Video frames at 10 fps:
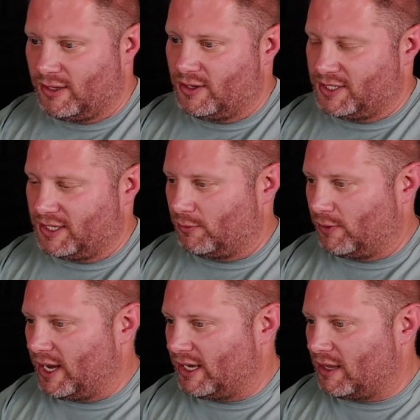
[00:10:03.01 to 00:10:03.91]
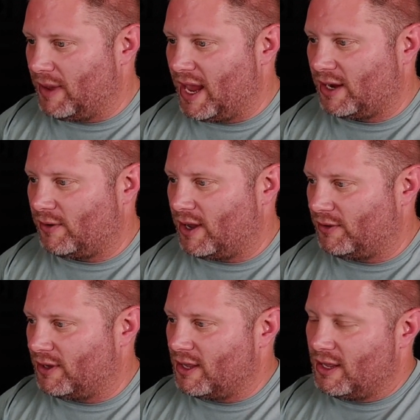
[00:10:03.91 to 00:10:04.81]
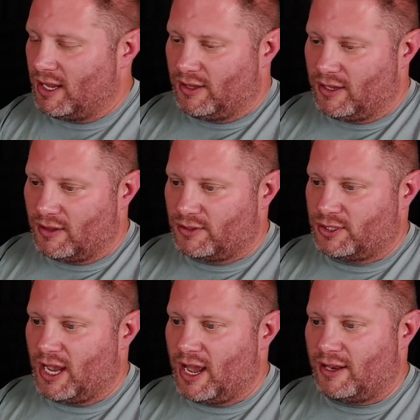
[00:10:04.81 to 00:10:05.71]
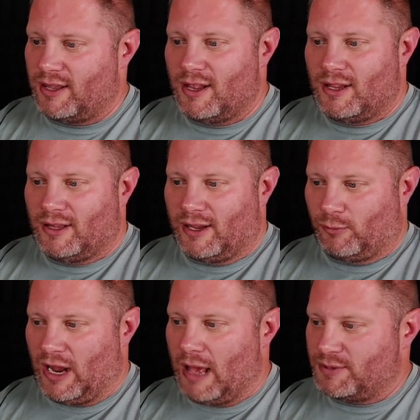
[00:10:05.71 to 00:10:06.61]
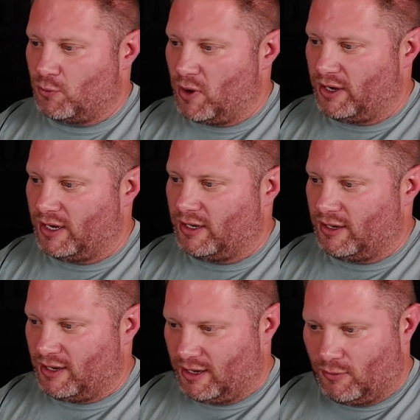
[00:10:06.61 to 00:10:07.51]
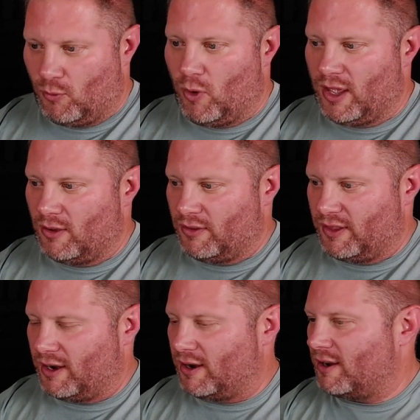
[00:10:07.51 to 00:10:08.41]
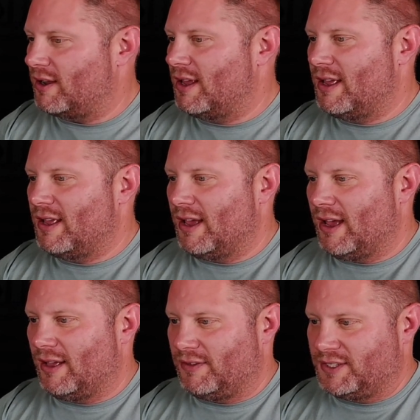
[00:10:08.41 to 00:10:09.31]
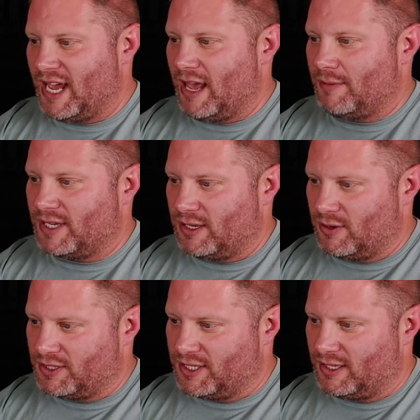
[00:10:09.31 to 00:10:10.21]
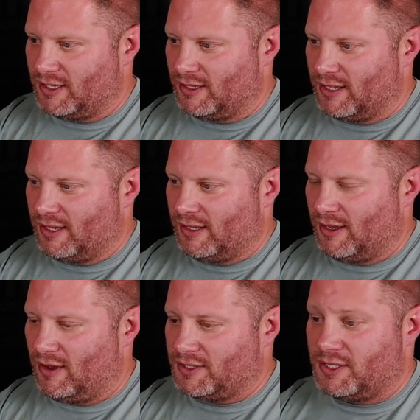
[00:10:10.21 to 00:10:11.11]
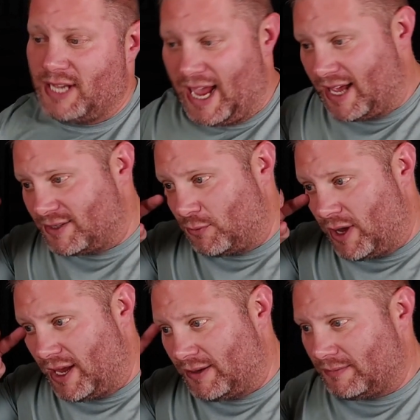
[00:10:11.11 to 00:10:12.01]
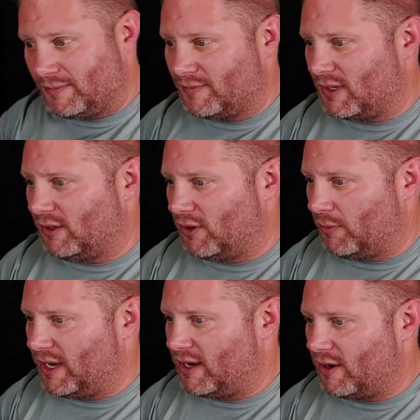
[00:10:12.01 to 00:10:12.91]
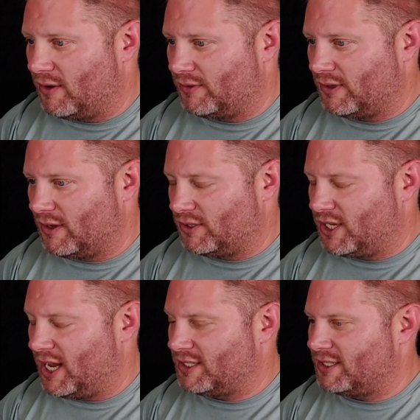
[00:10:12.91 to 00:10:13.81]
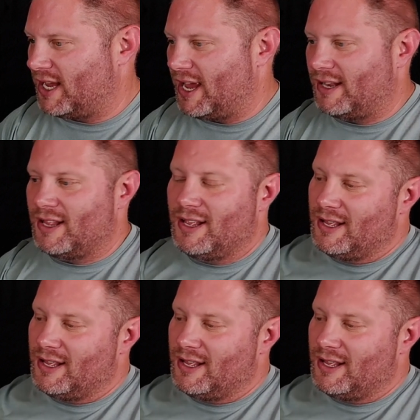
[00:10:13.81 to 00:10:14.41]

You can see the rain in the background in the other shot. Like, Rob's wearing it well there. The times, like, you can see the Austin's hat's wet. a little bit here on Chance's hat.